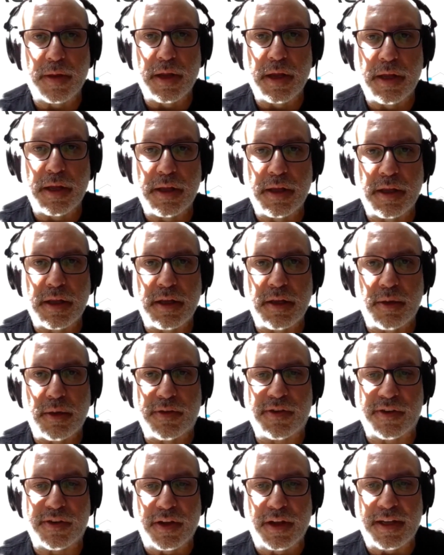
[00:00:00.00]
it
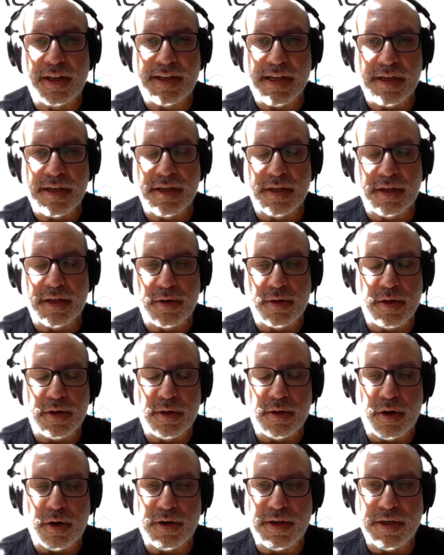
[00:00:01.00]
sounds like
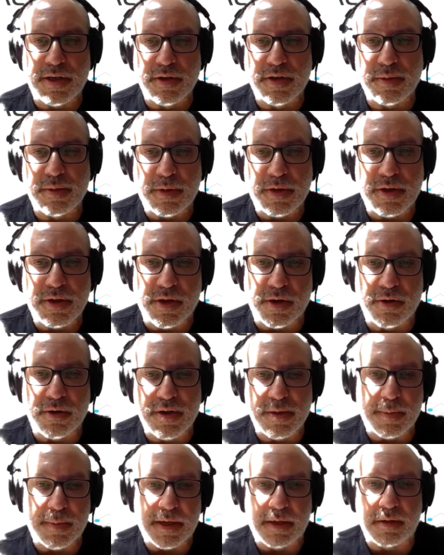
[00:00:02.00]
there are still some concerns
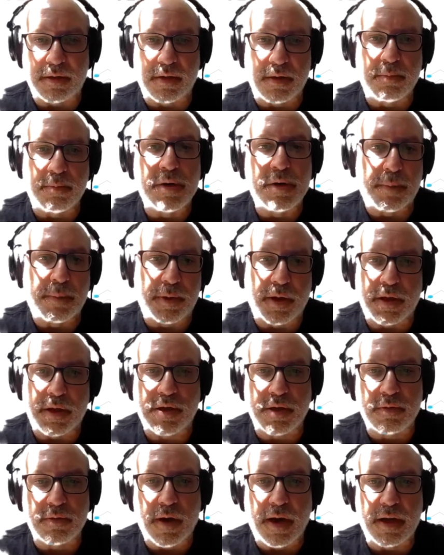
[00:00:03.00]
about
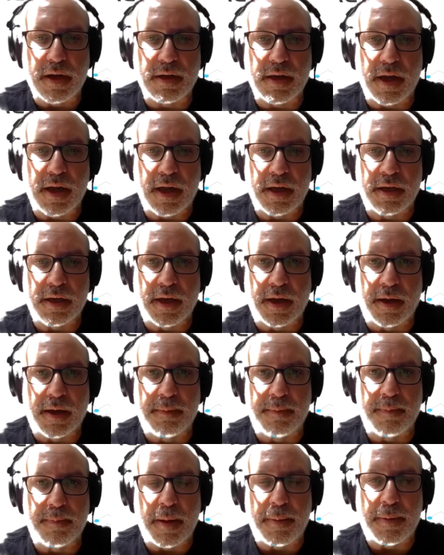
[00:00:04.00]
manipulation, right?
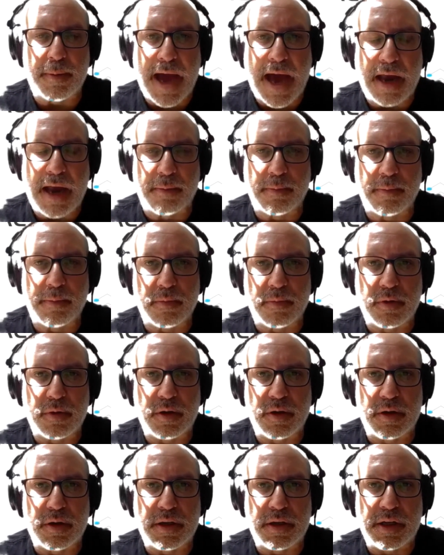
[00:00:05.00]
And maybe Adam,
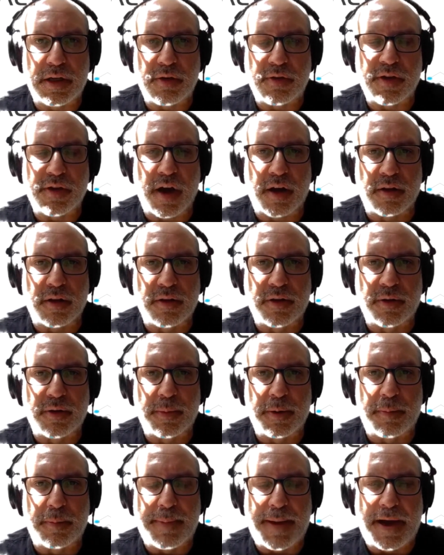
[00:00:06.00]
can you talk a little bit
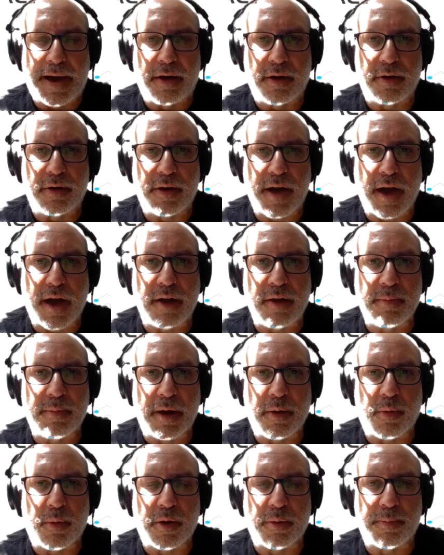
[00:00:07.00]
about how you might
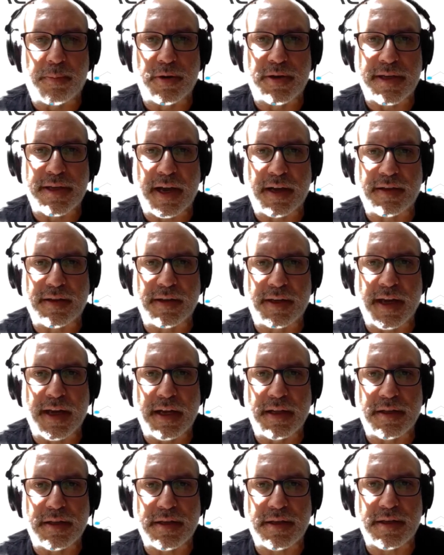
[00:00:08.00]
want to protect
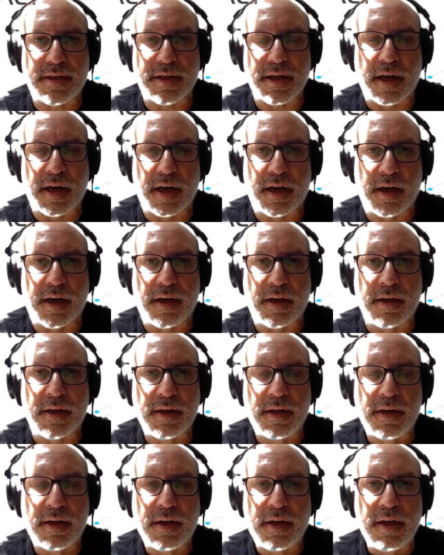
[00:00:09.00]
against
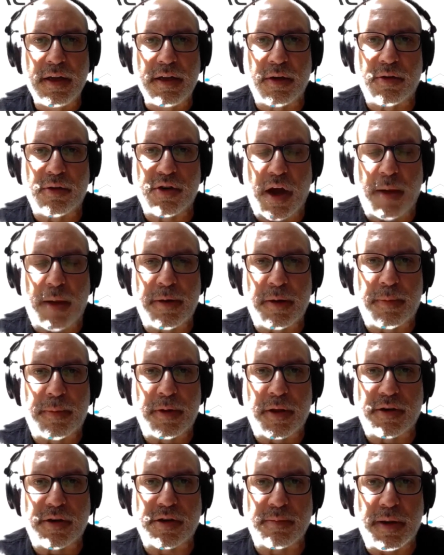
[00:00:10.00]
JWT
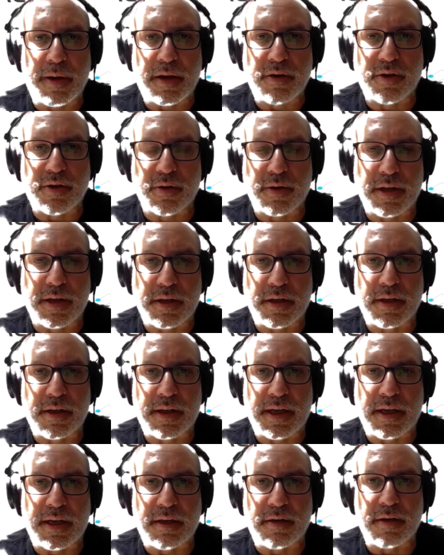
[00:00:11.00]
manipulation, making sure
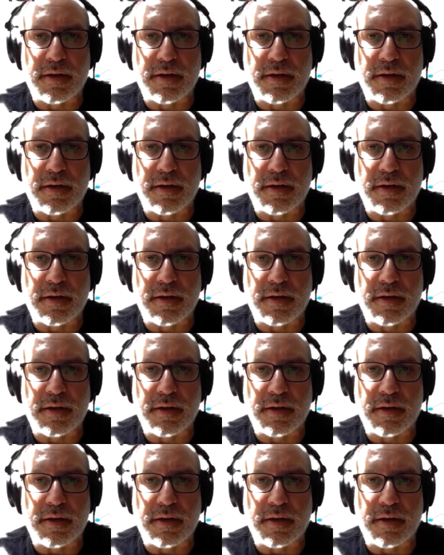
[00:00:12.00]
that